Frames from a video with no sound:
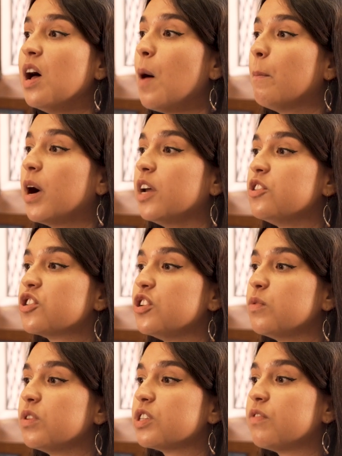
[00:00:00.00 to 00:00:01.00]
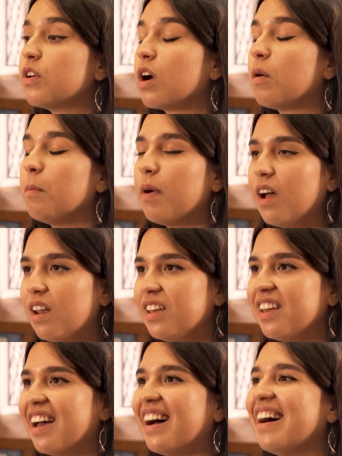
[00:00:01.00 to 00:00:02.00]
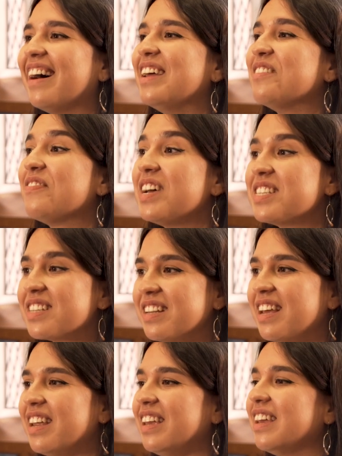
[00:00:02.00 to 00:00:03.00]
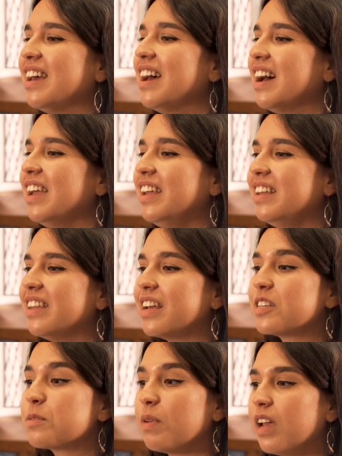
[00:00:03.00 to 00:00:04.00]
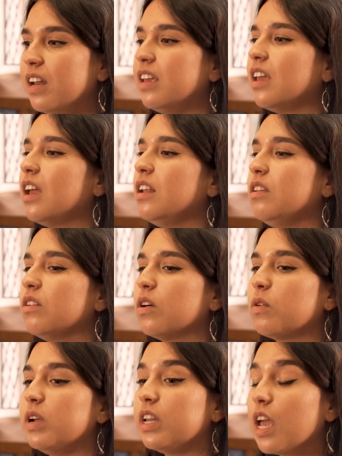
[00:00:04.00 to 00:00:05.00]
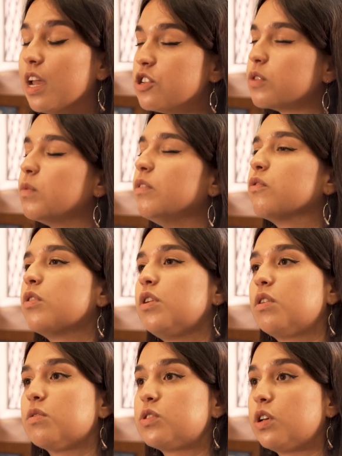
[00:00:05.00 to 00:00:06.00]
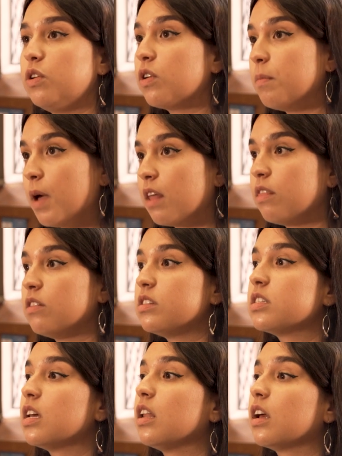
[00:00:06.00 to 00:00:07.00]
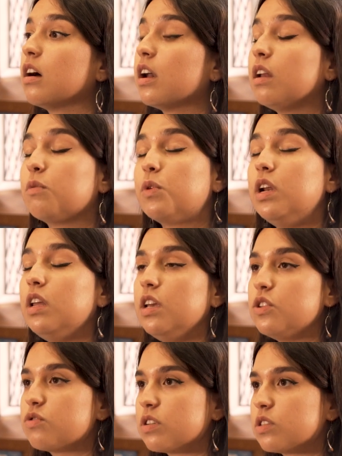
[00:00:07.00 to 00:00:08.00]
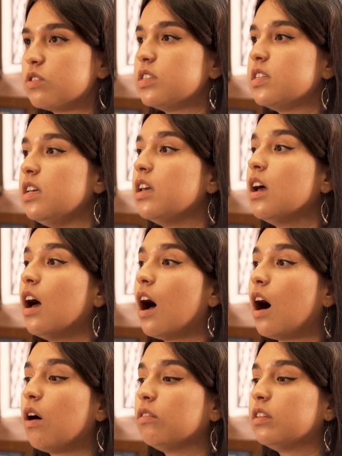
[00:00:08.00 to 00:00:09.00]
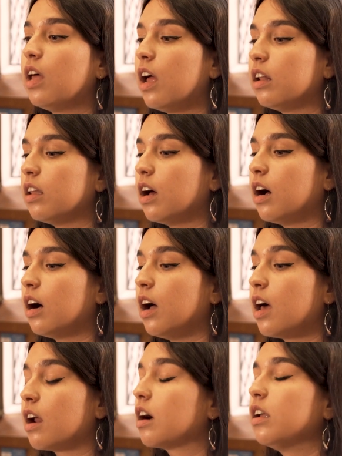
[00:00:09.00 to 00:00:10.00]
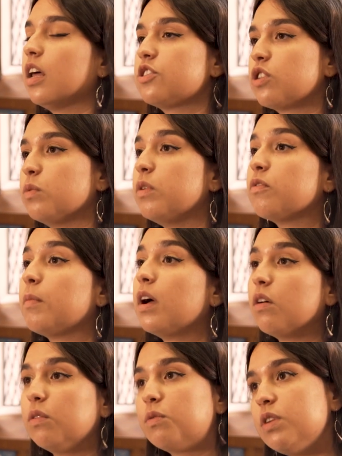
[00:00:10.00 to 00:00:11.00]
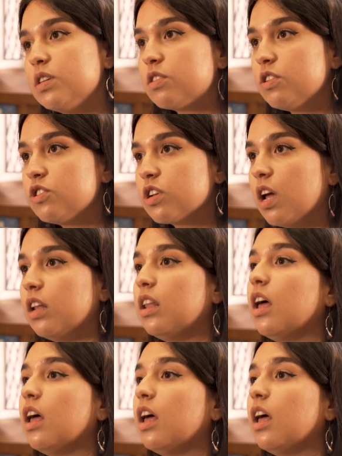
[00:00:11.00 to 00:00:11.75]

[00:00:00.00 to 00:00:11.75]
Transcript: But she was very compelling and fascinating in explaining and, you know, engaging with critical security methods. And I got really interested to see how that had a connection with my own research and